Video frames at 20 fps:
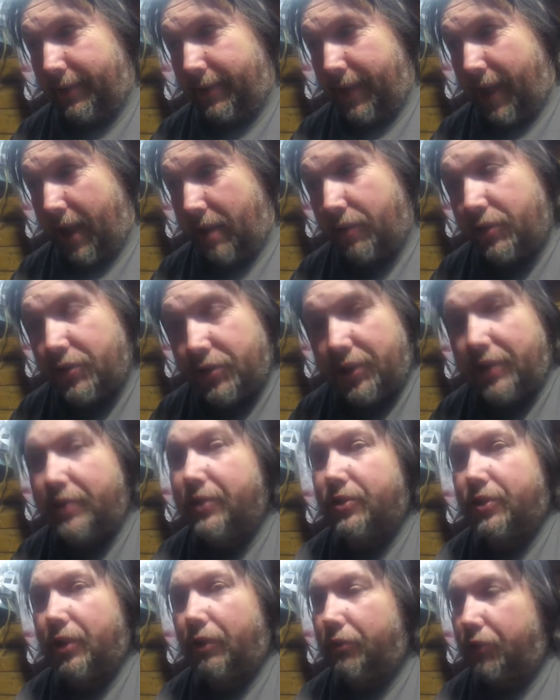Ever
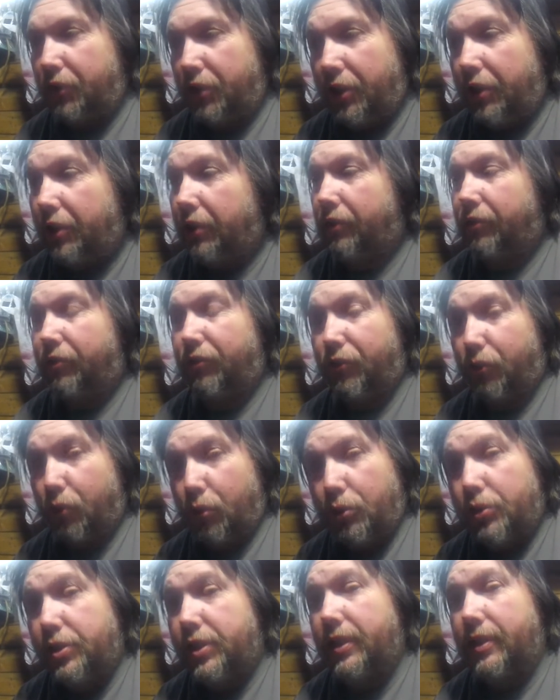since I've turned
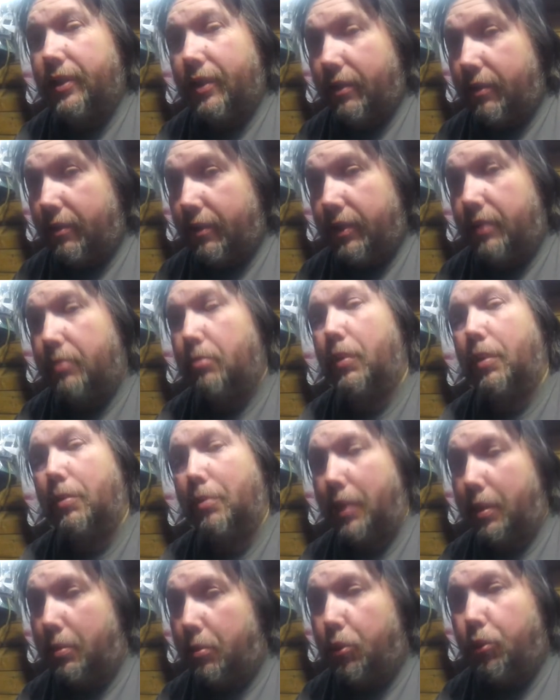49, my
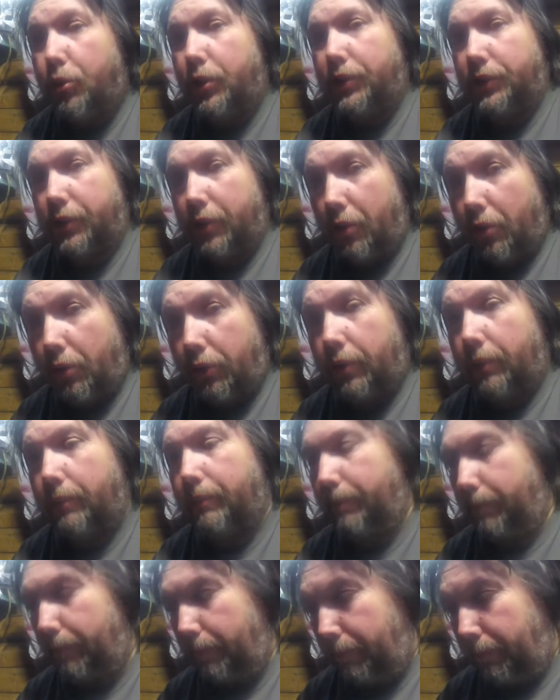memory's gone.
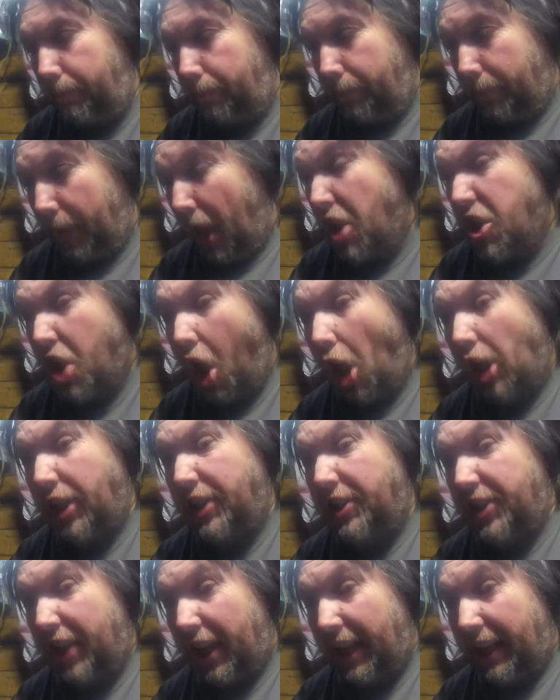19.
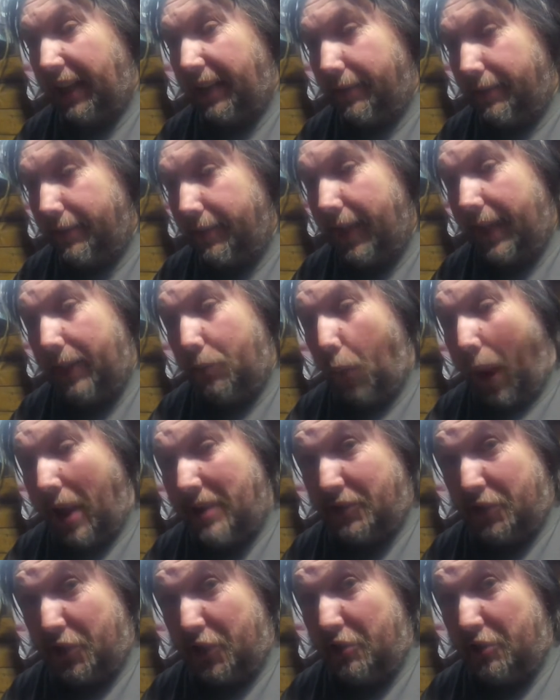It
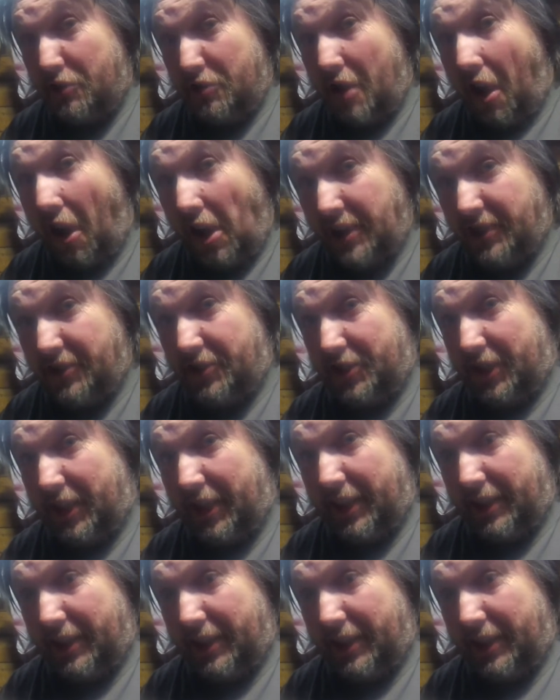went to 19.